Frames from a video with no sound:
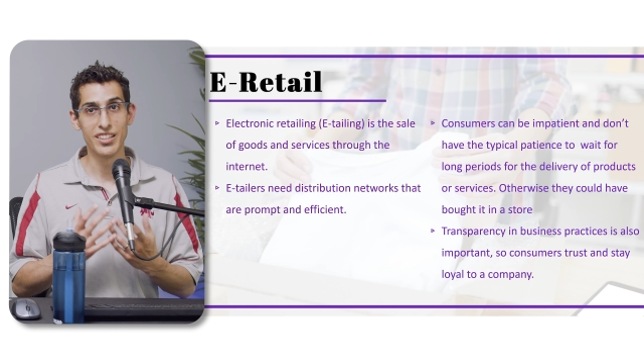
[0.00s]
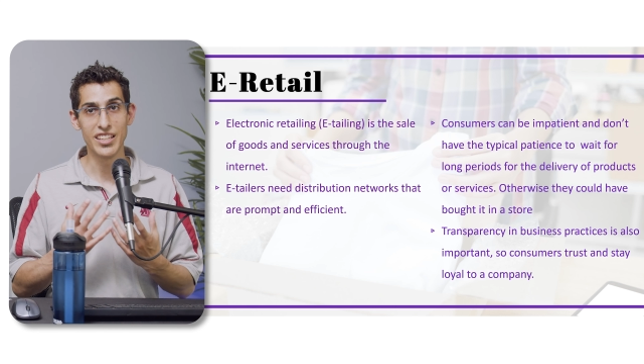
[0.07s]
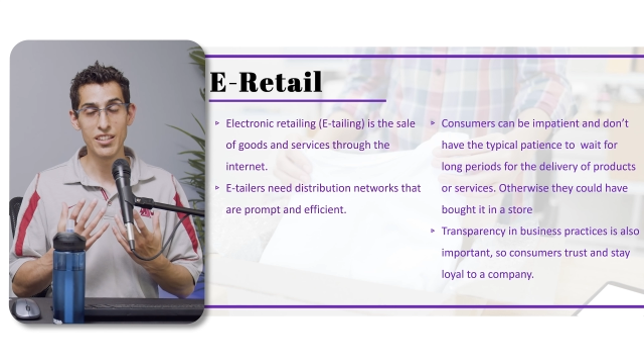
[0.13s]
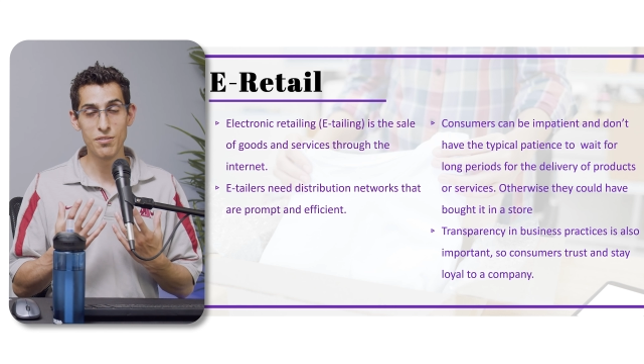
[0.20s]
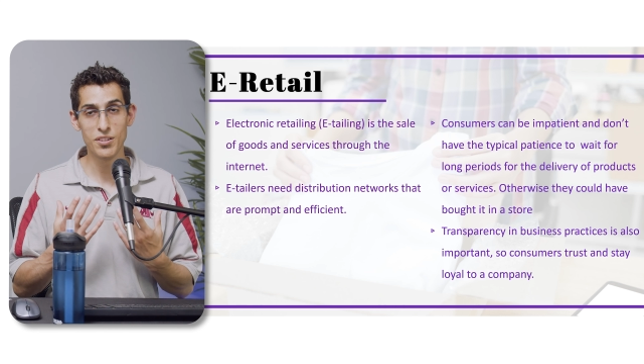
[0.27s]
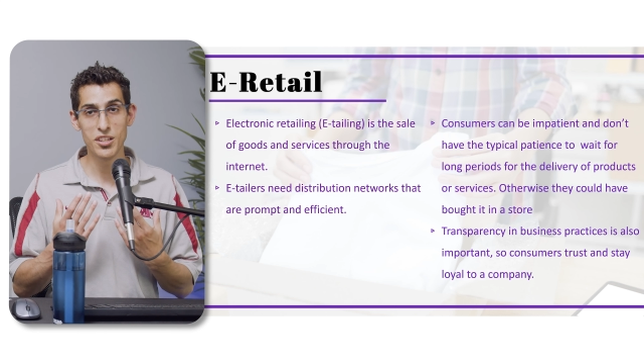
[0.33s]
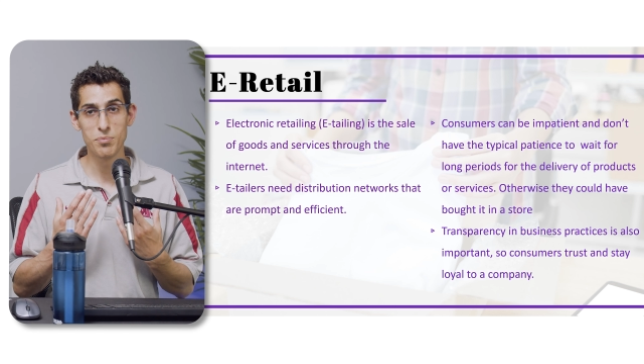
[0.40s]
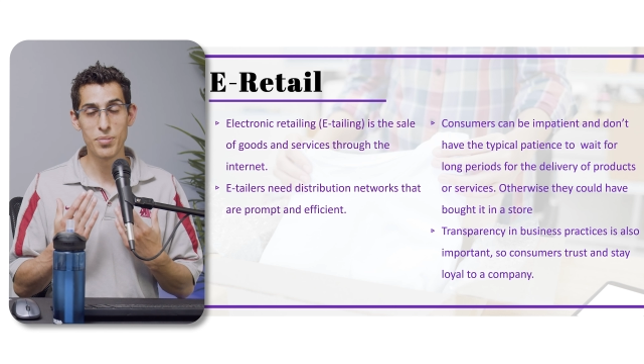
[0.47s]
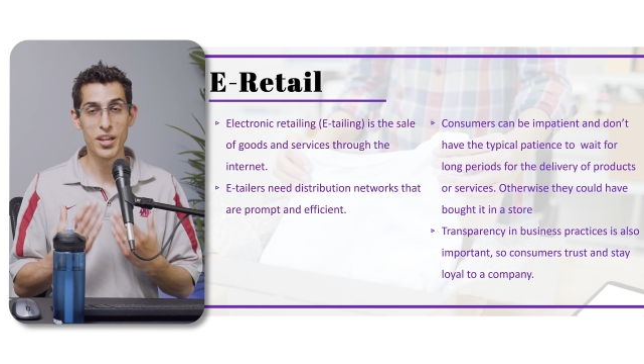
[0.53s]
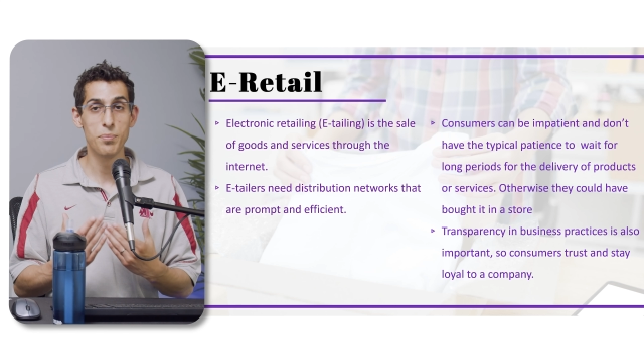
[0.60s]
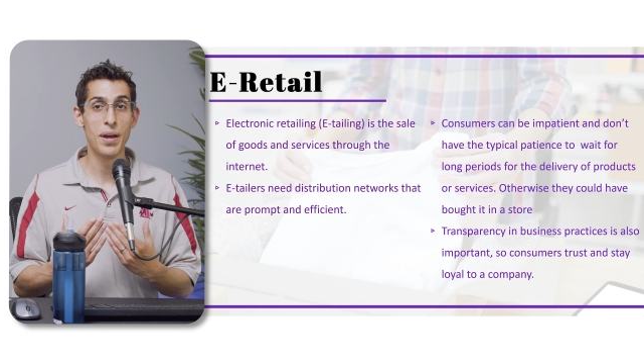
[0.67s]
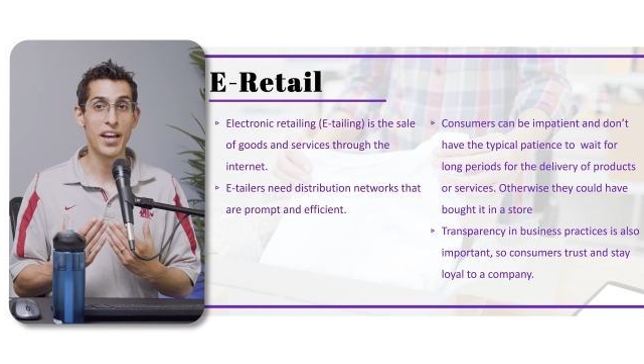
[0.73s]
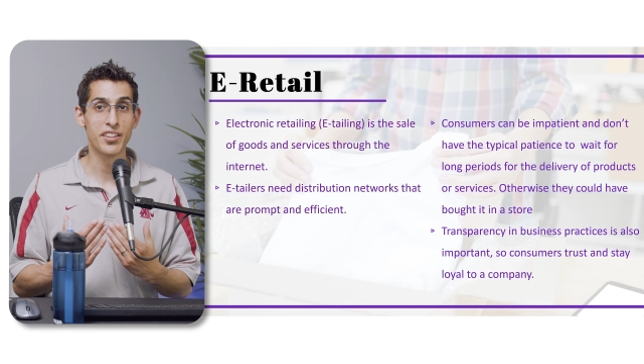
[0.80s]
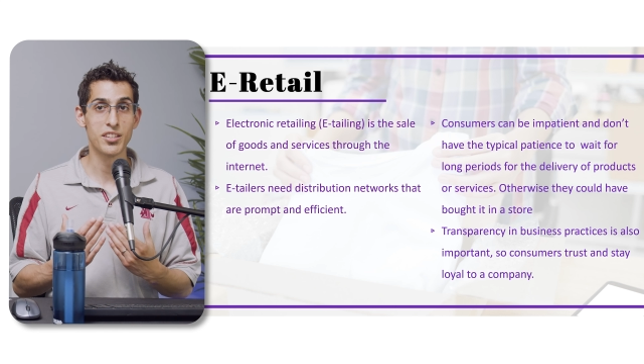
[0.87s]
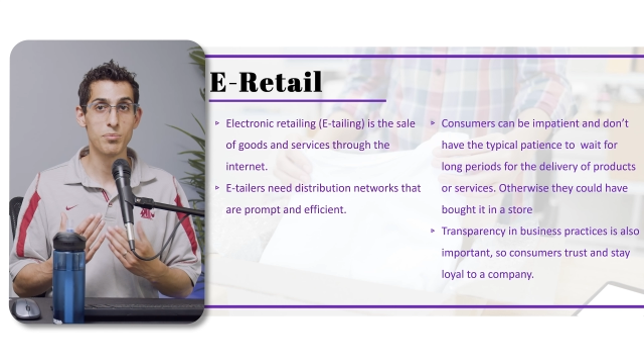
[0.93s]
Even
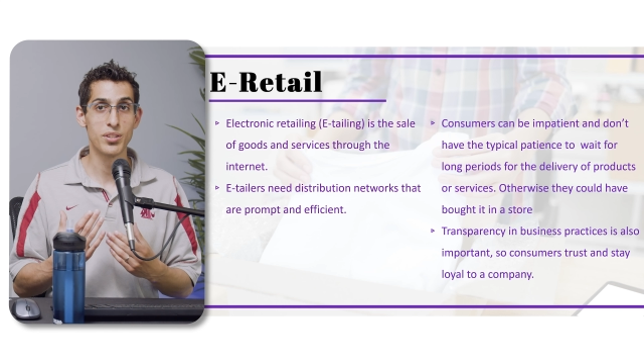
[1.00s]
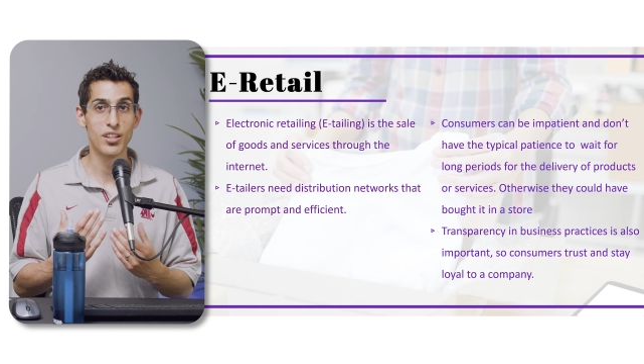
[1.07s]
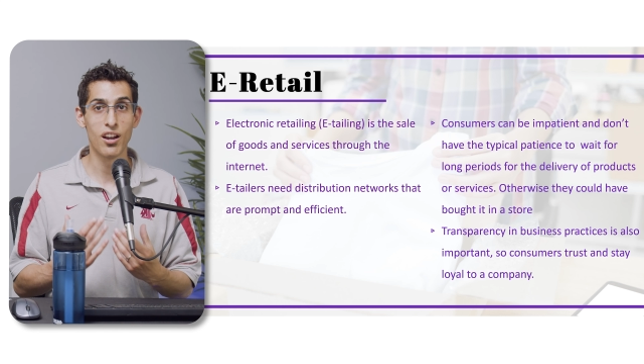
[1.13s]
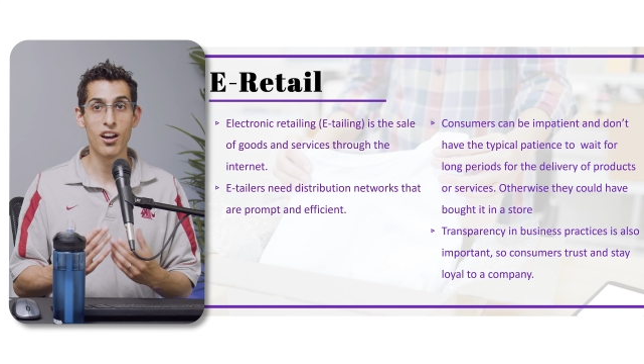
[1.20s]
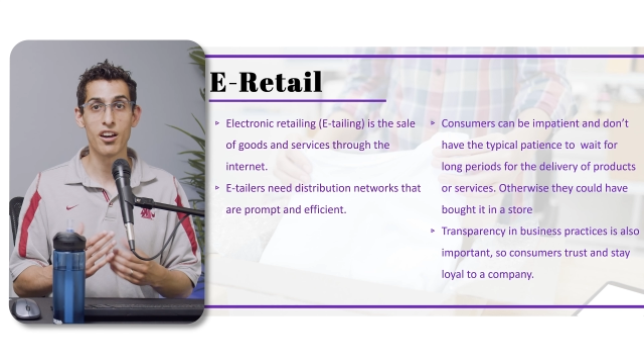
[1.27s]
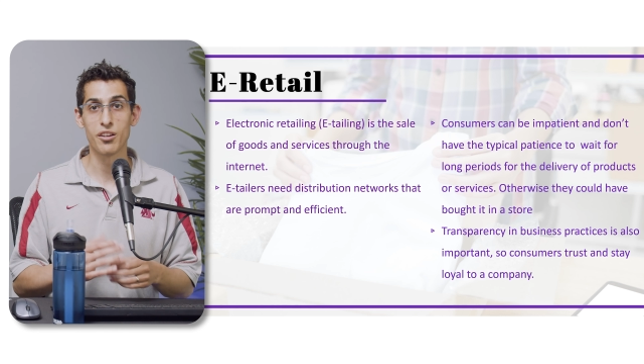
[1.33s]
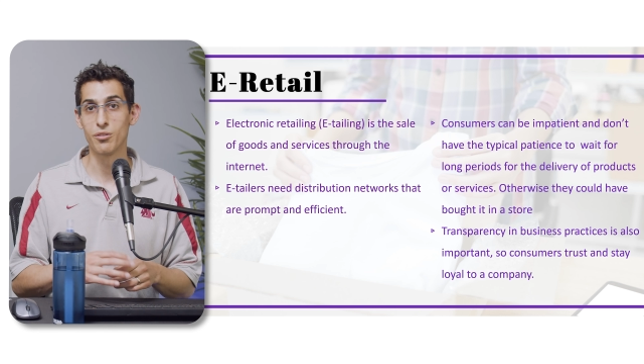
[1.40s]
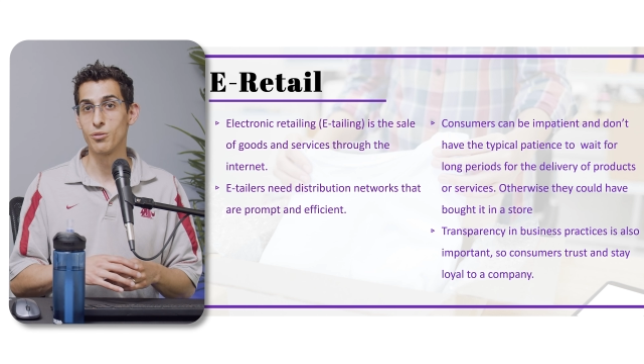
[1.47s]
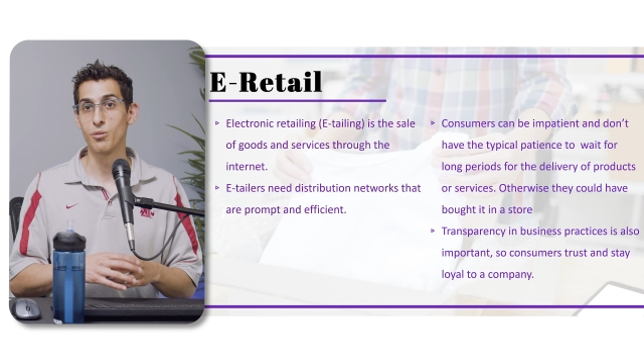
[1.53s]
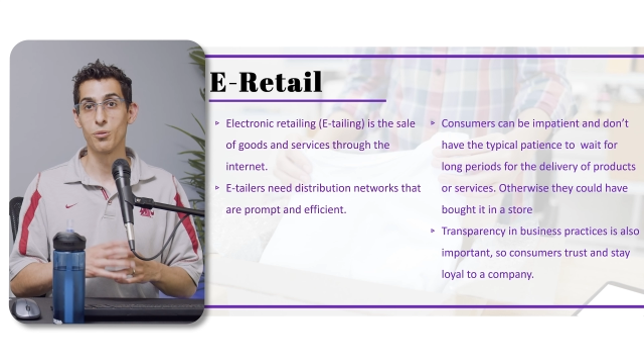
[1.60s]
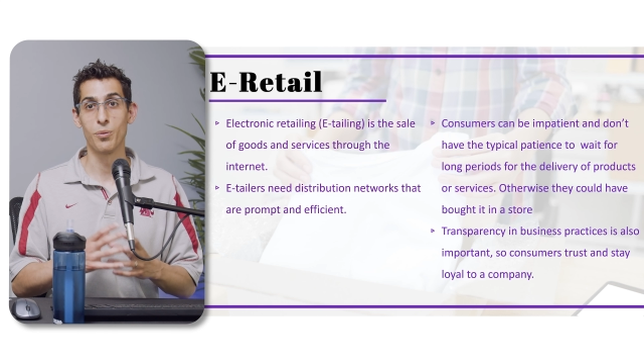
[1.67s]
Bed Bath & Beyond